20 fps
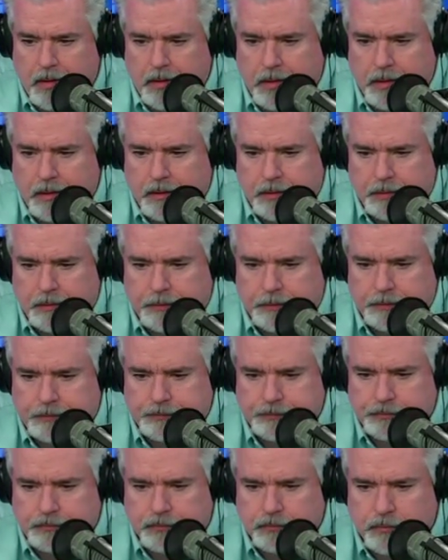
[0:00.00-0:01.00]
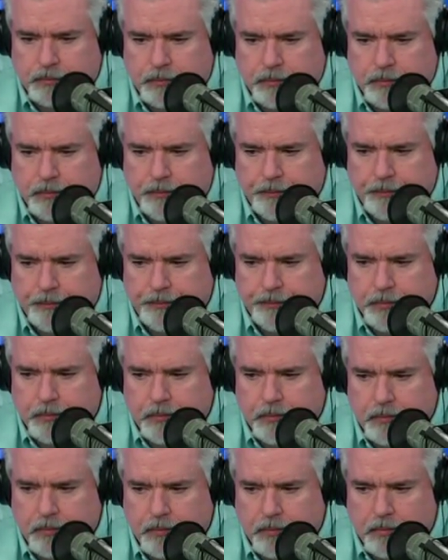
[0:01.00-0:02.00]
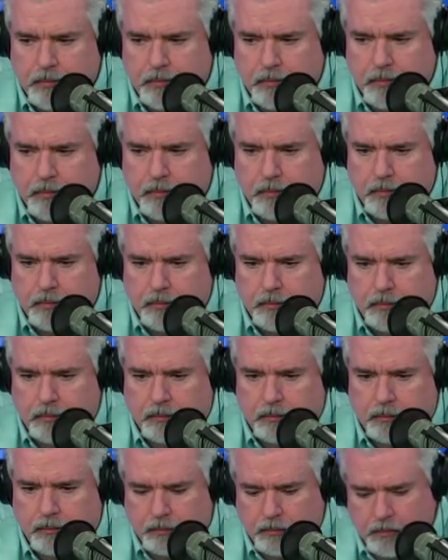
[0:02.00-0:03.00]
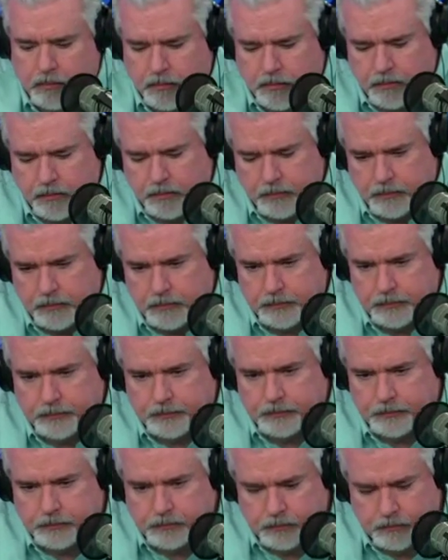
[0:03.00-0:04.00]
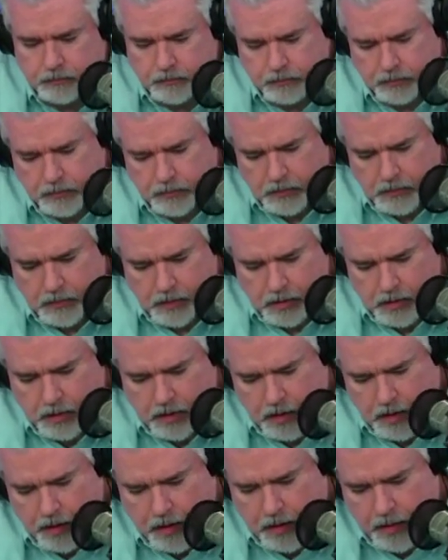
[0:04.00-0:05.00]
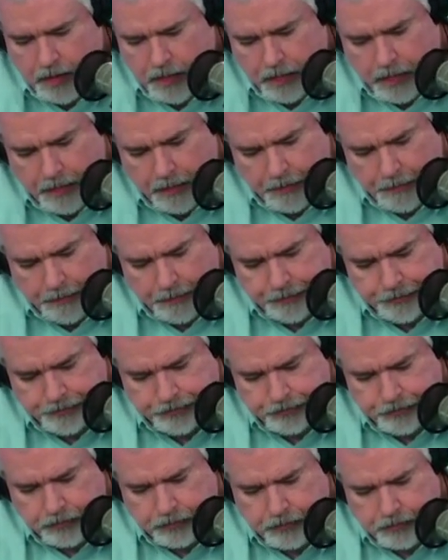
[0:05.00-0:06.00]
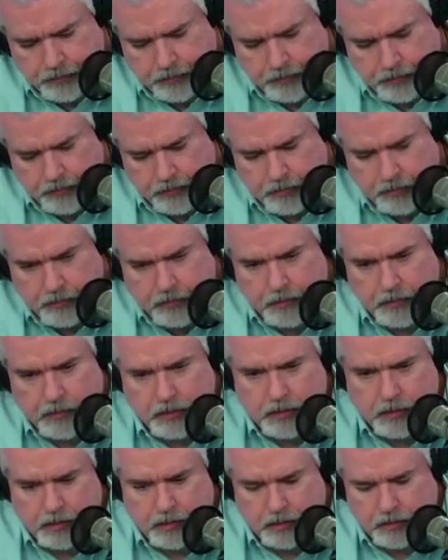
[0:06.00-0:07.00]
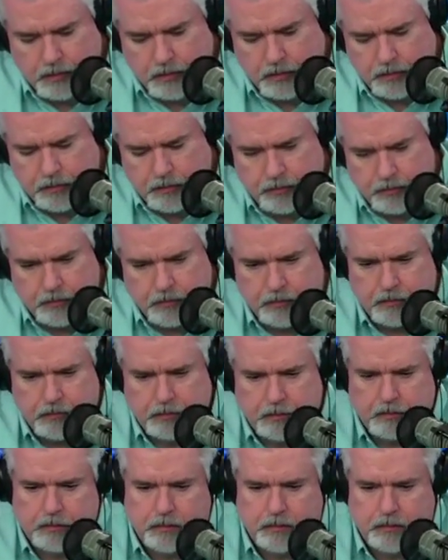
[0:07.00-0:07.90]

[no speech]